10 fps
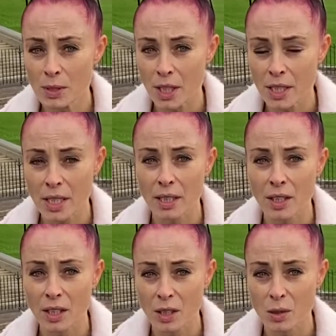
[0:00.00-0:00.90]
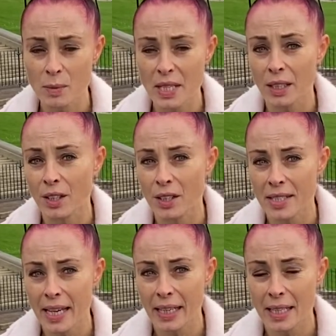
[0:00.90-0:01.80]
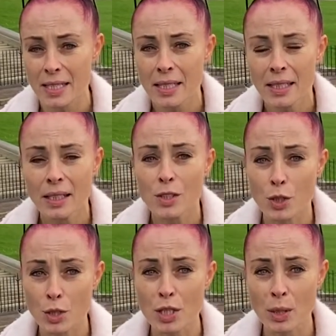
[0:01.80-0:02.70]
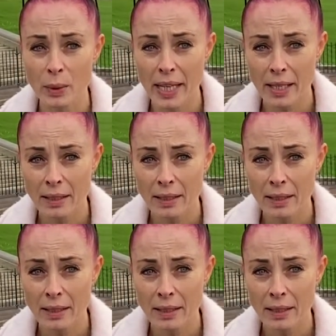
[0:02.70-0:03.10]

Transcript: out in care homes and care settings too slowly.